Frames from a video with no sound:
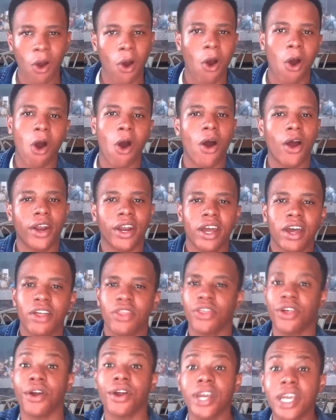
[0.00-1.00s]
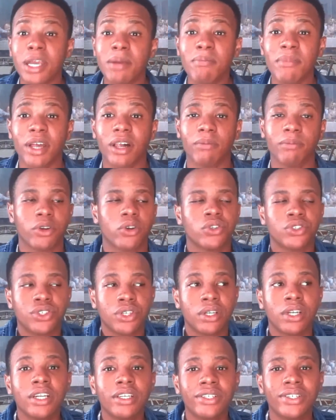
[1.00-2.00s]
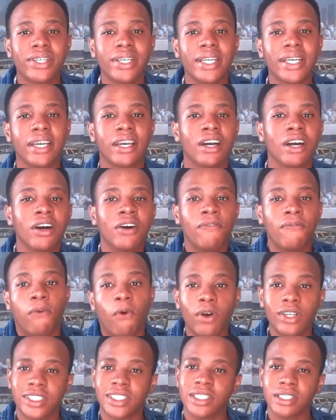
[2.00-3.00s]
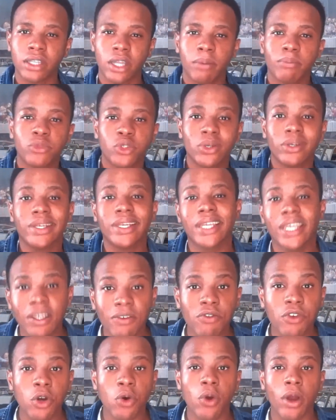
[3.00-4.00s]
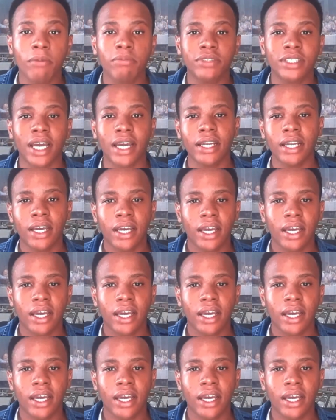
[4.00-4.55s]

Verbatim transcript: on their email, because you're literally forcing them to leave your website